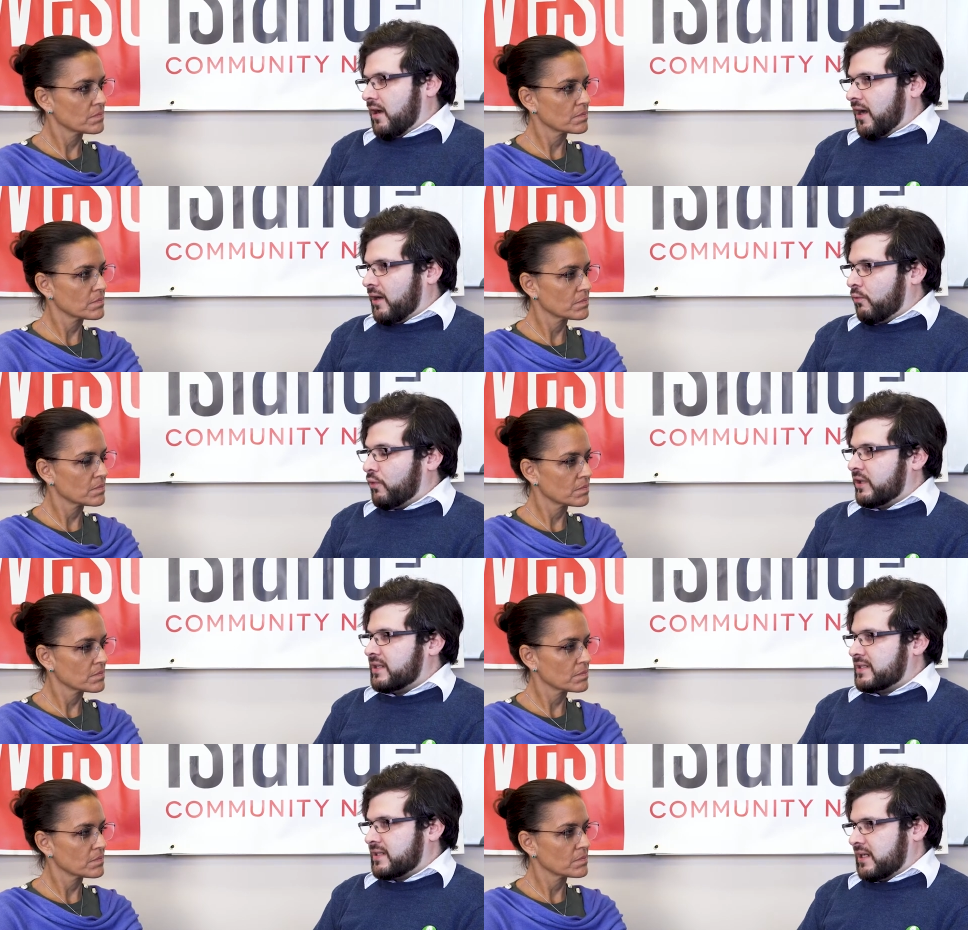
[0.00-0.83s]
Speaker 1: I
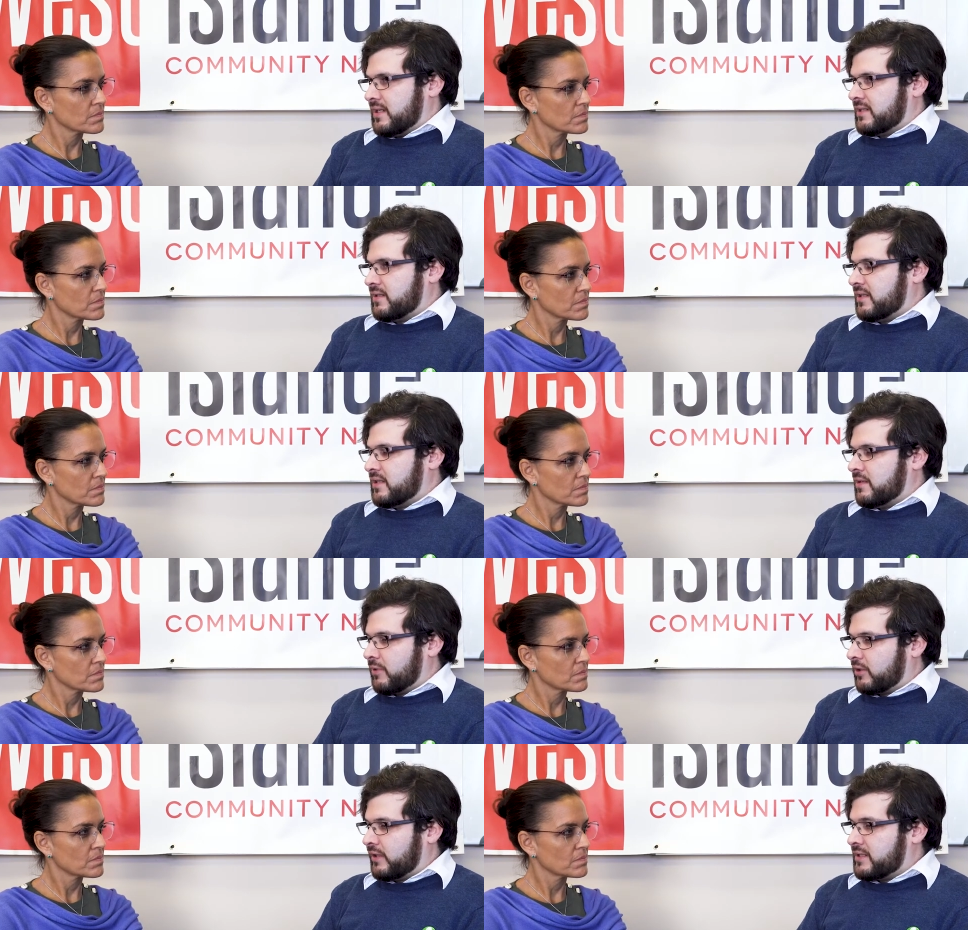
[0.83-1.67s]
wouldn't say it's the
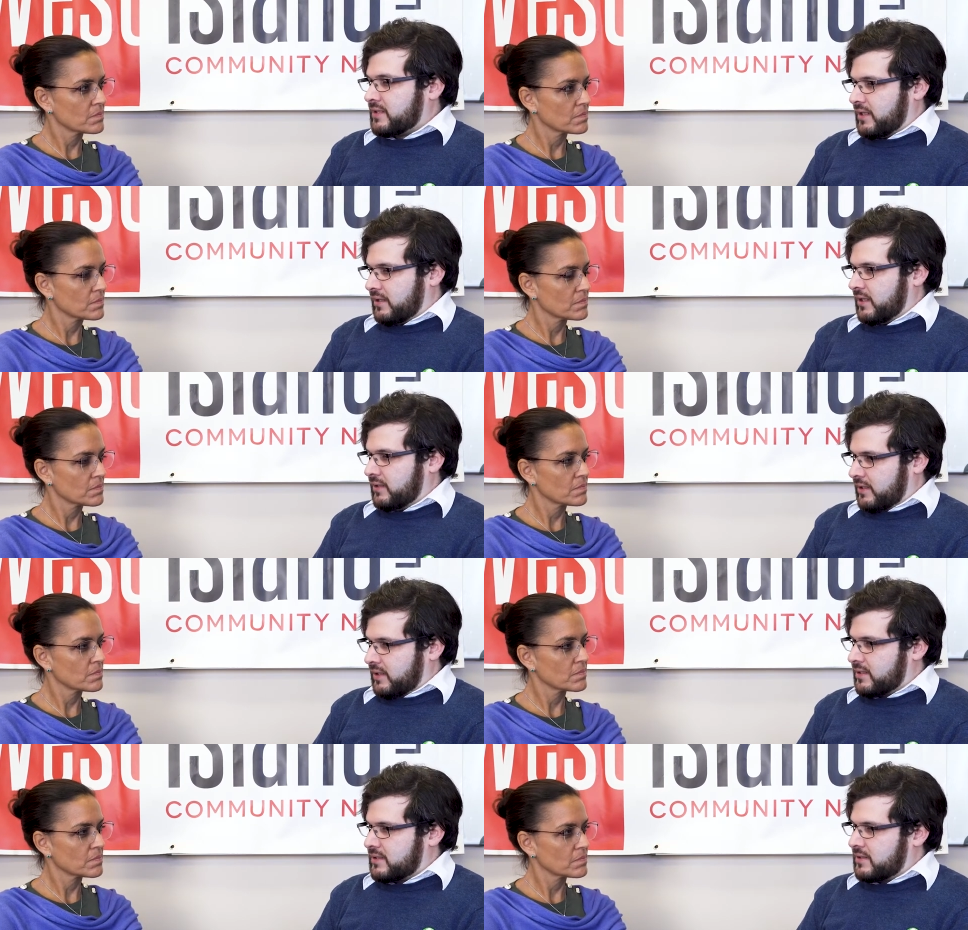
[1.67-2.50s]
immigrants. I think that
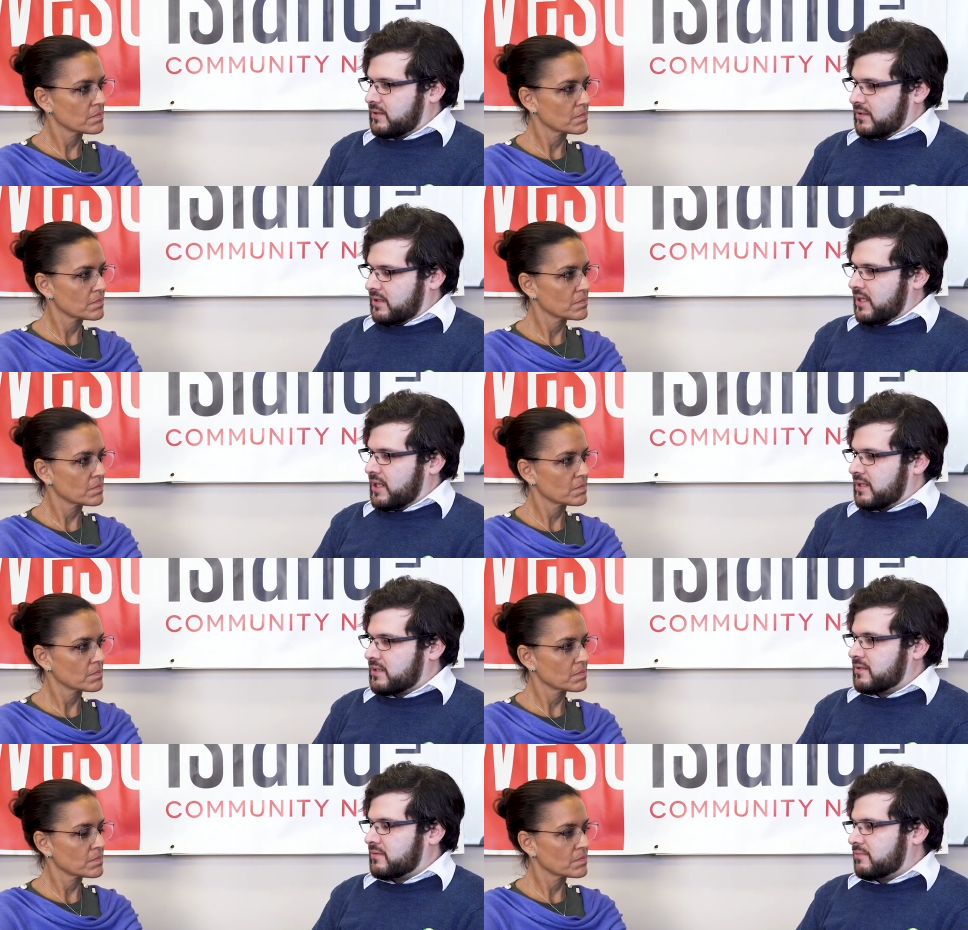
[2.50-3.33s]
it's
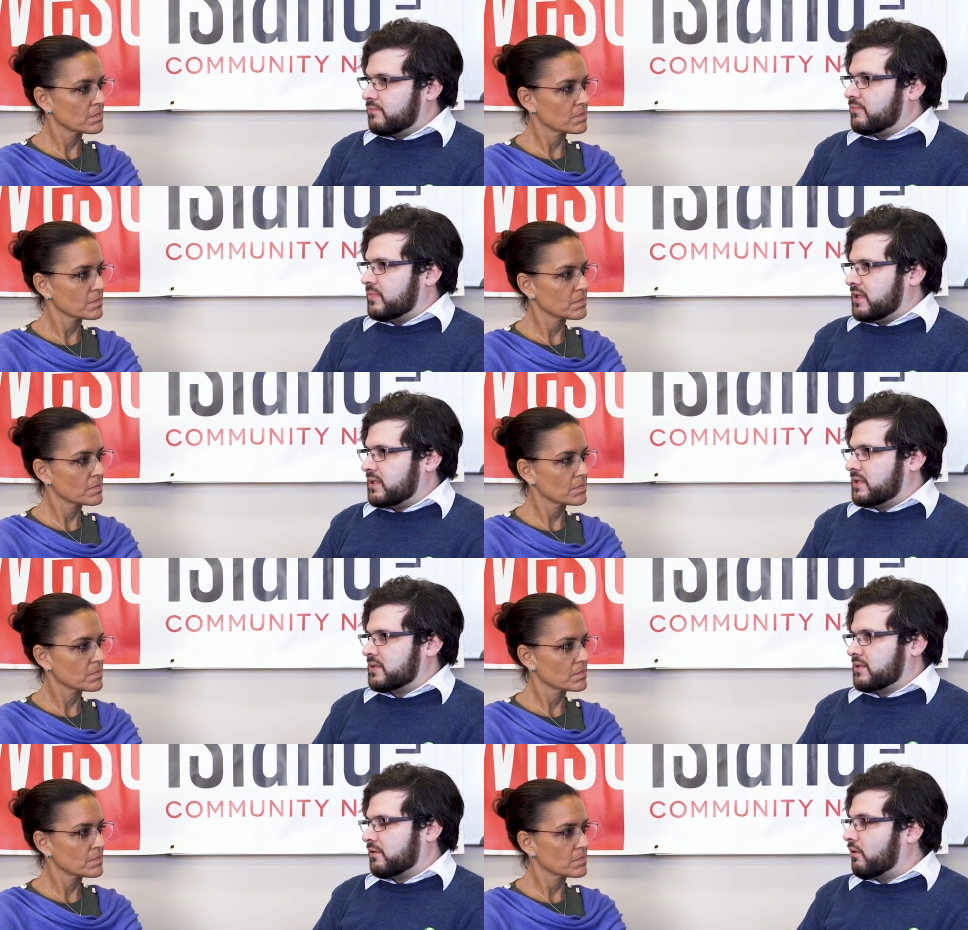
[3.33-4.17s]
it's
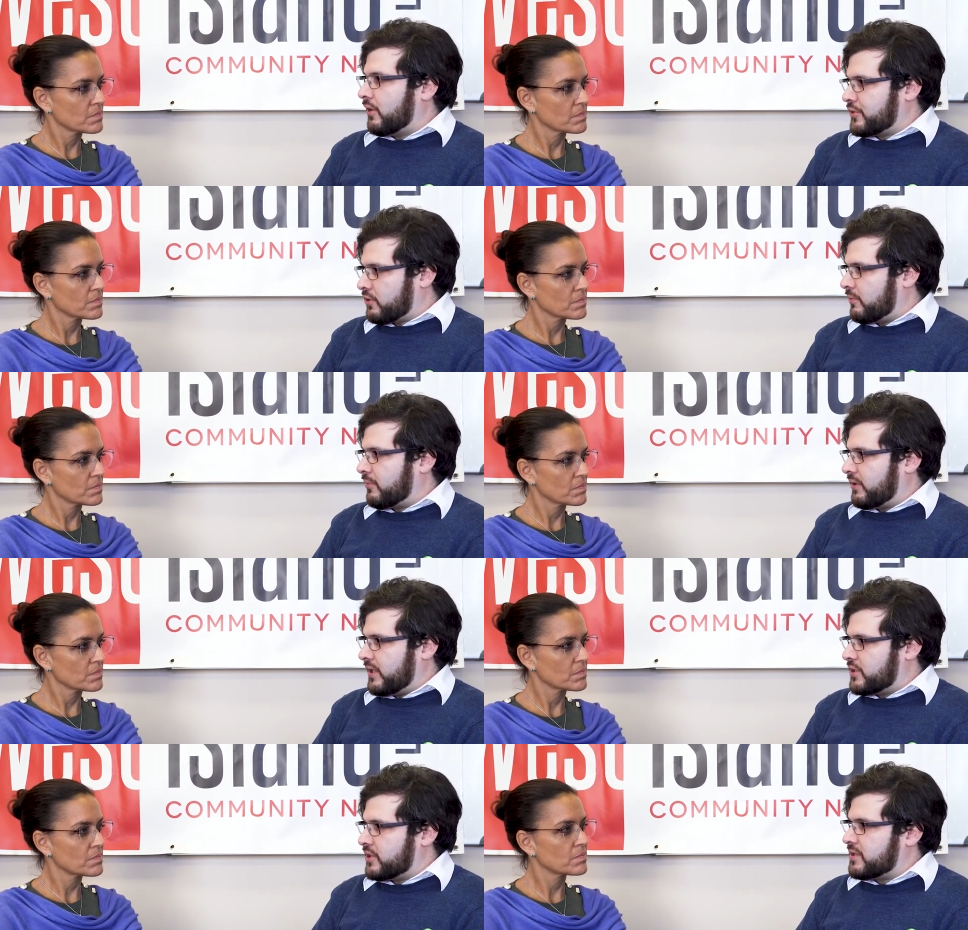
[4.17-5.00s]
these large
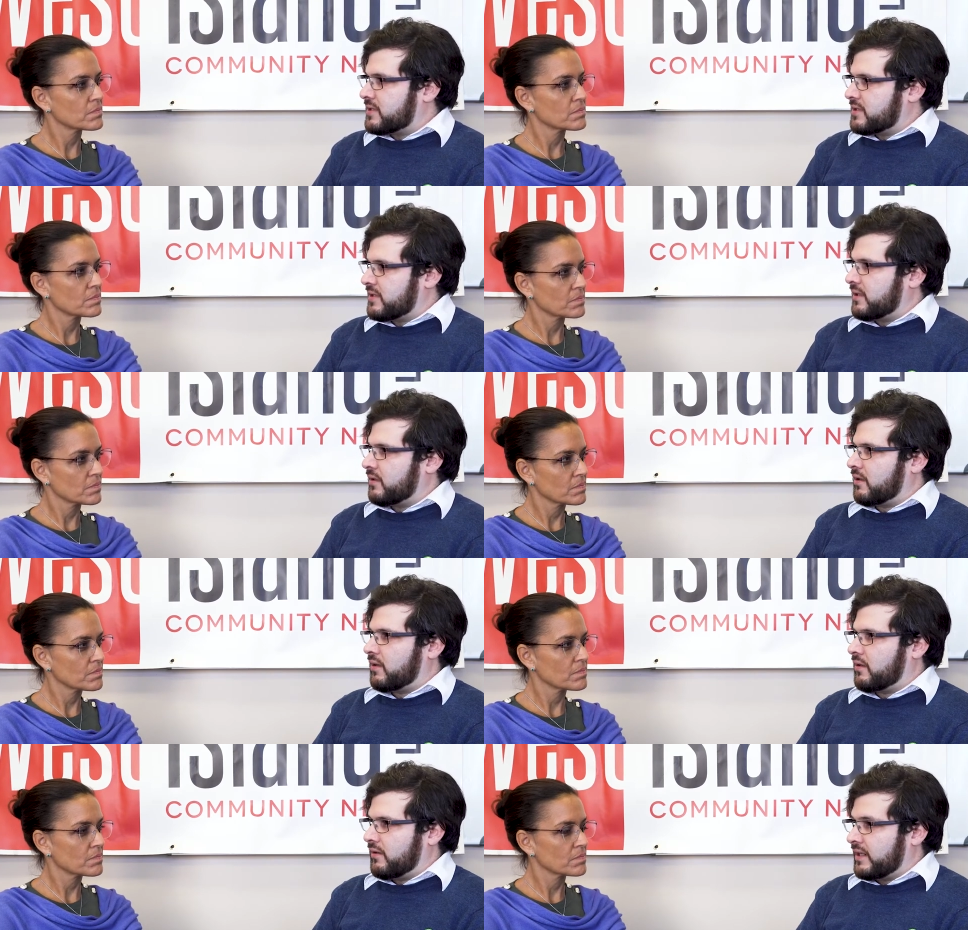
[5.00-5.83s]
corporations that
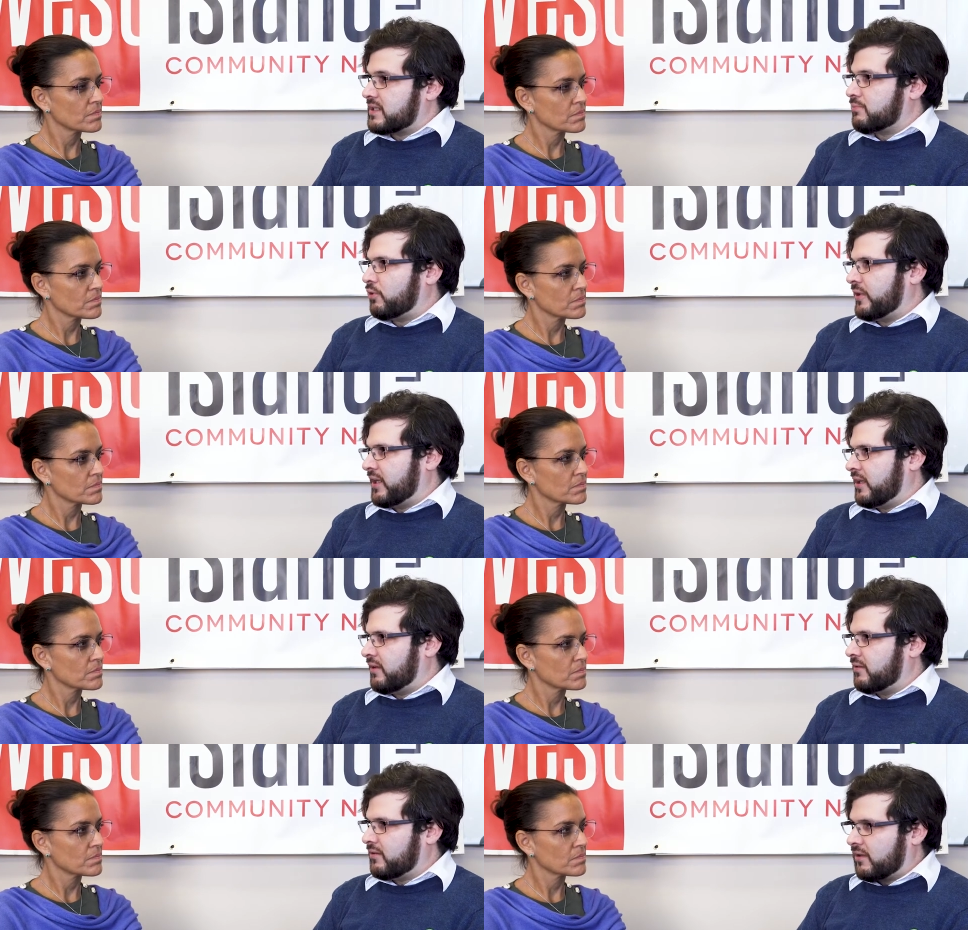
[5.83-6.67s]
are
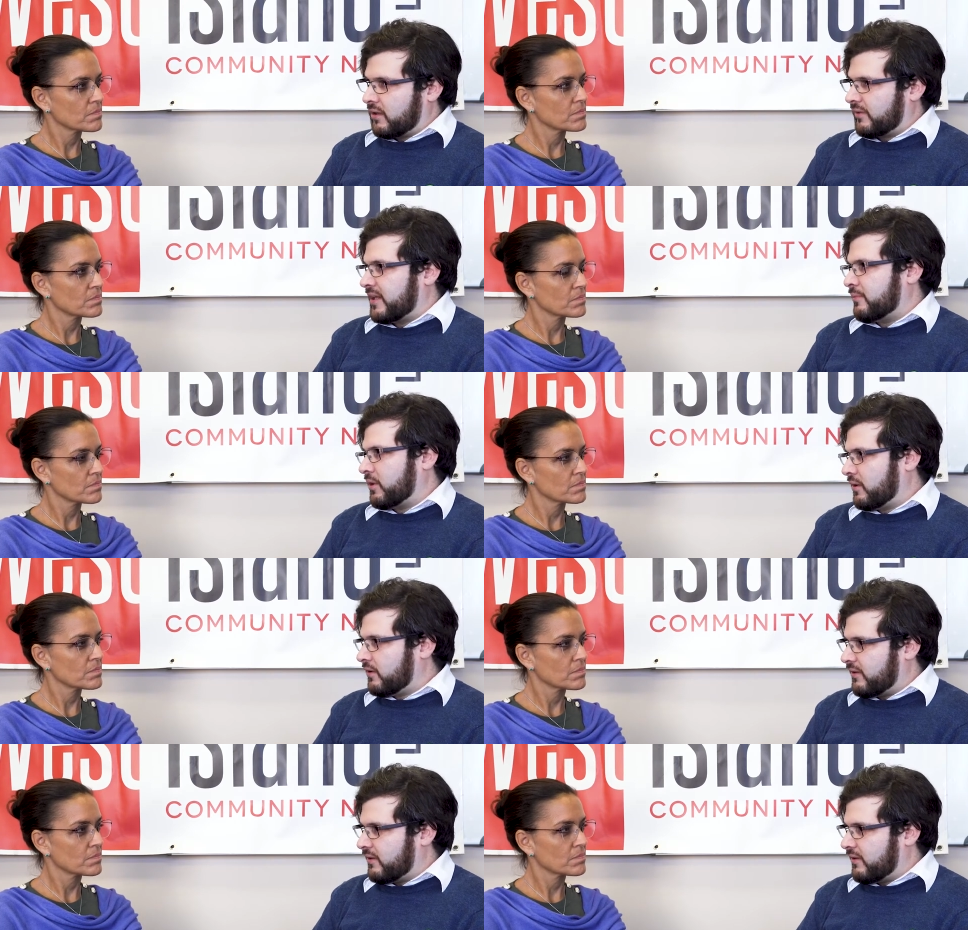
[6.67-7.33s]
exploiting our labor